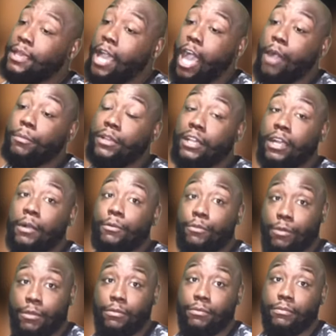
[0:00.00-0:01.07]
I'm
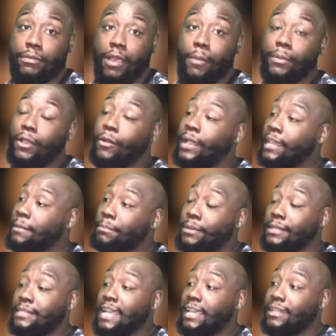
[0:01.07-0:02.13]
grown. I'm gonna go ahead and put
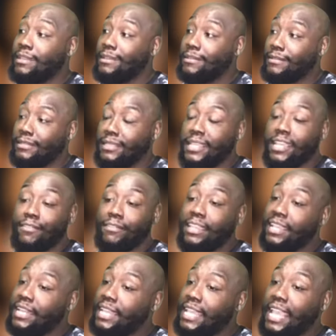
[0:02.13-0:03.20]
it out there. If
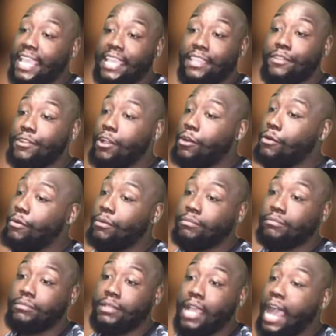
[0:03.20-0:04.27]
any, and you know,
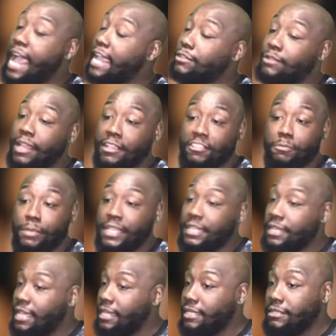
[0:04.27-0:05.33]
I ain't trying to speak
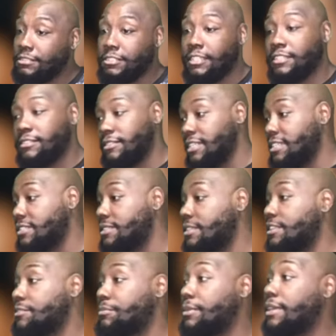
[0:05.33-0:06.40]
nothing into
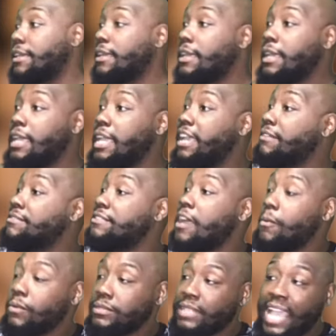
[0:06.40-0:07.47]
existence, but if
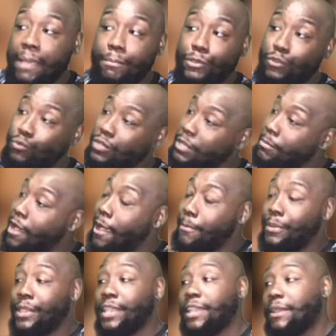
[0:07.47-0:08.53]
something happened between my
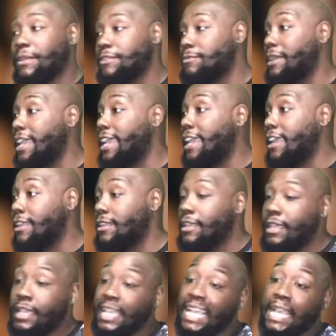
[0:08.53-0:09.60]
parents, man,
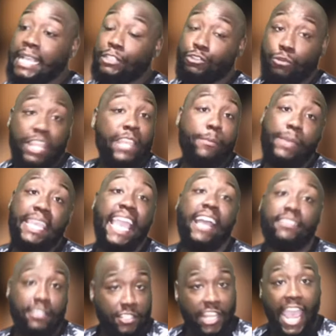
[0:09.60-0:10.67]
treat me
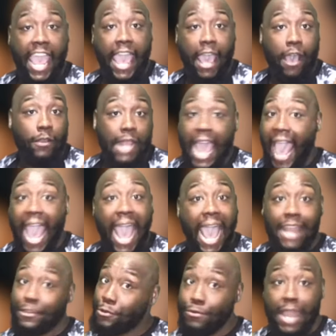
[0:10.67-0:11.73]
as a child.
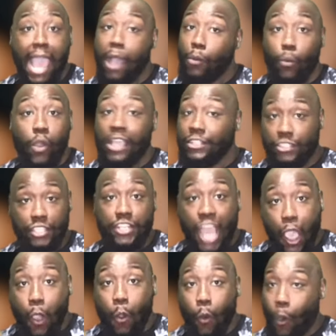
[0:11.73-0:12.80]
I do not want to
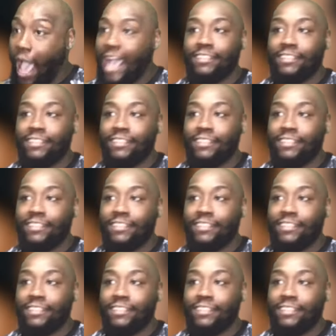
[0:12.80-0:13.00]
know. I